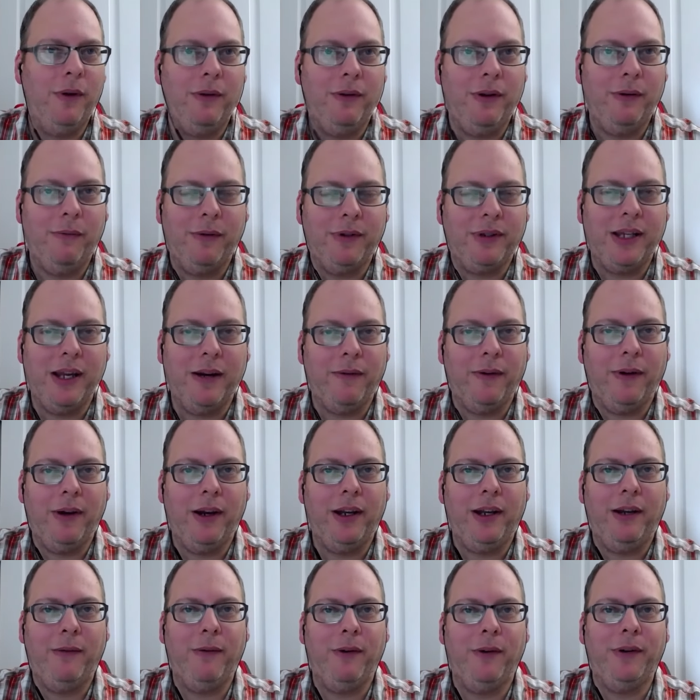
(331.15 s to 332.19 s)
it was never
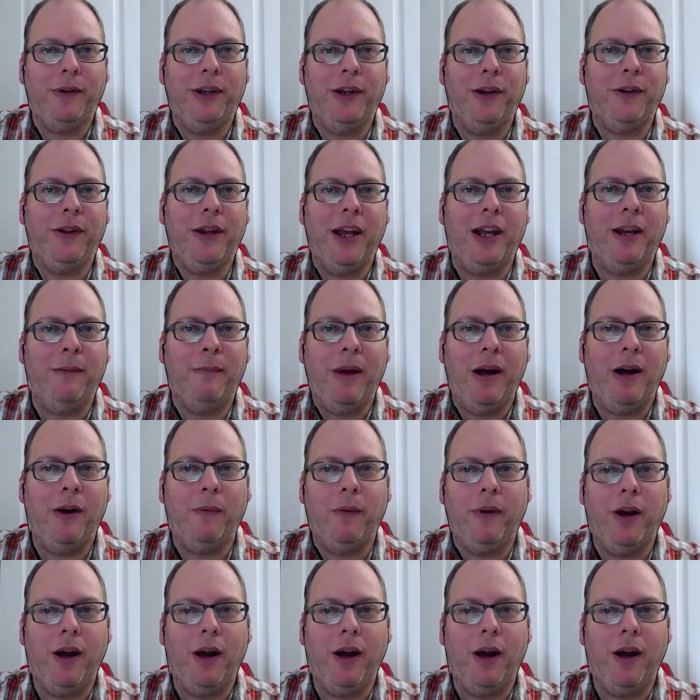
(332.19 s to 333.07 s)
anywhere near that amount.